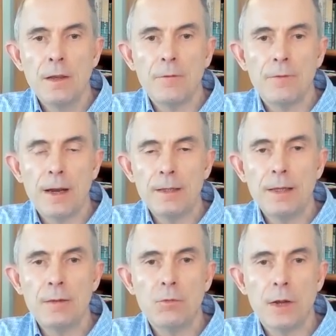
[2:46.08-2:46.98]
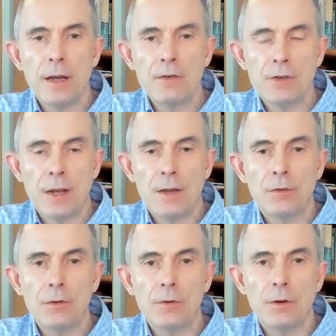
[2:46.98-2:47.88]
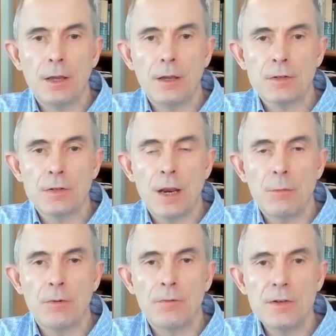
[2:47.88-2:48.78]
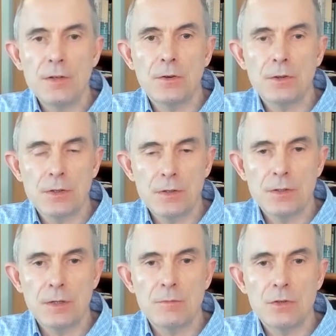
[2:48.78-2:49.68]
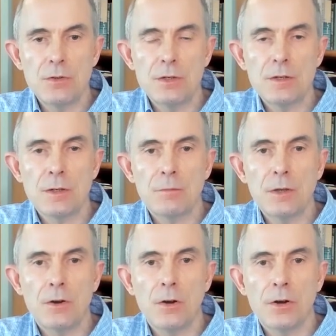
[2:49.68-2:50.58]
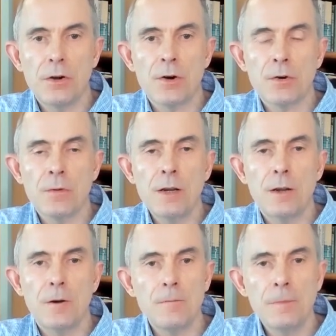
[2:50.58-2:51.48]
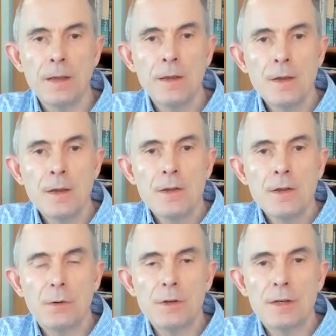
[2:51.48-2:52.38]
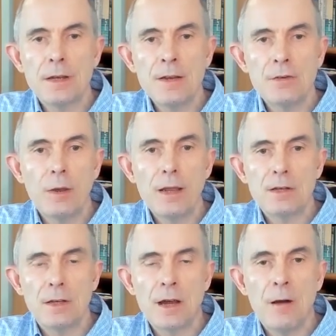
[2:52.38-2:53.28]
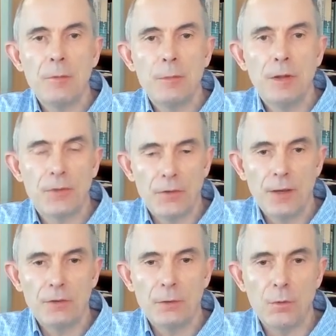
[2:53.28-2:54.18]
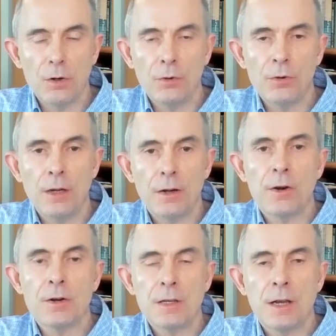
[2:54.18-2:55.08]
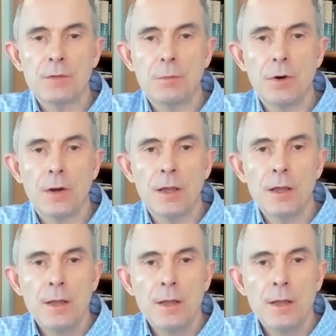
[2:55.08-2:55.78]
And finally, we'll get a chance to look at cyber physical systems using something called an Arduino. So it's a nice way to complement the things that we're learning in our textbook